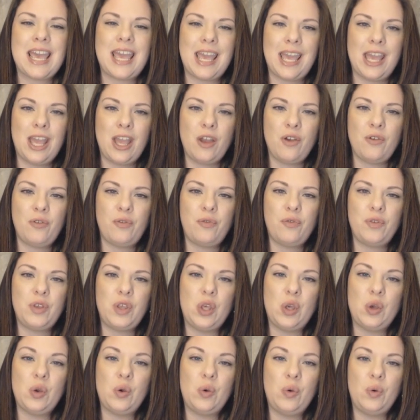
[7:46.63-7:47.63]
If
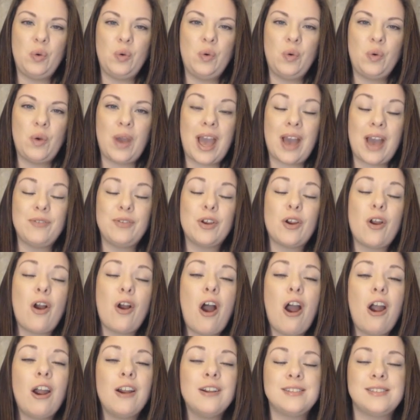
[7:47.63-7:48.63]
you have your
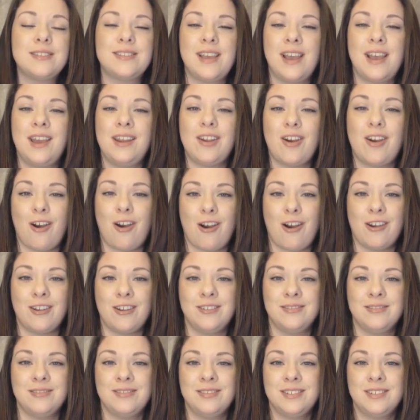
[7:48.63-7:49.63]
heart set
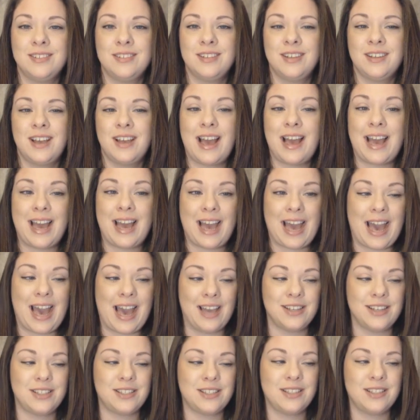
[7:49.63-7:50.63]
on a
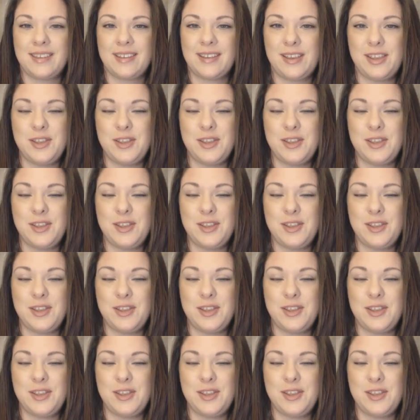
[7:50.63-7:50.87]
hat,